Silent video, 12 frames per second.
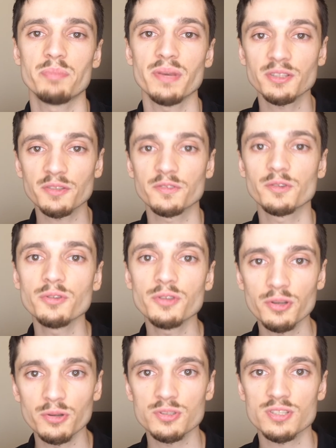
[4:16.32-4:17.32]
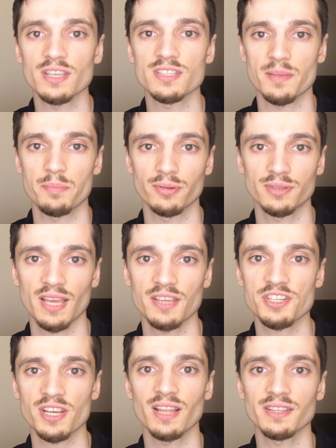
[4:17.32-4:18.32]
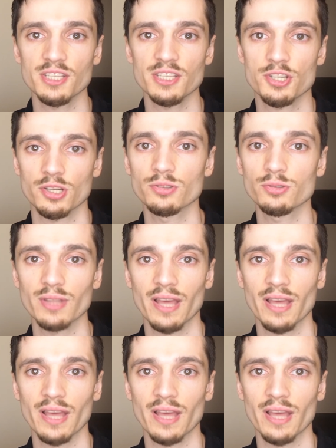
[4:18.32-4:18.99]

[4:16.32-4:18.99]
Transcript: bit of good news is the potential addition to the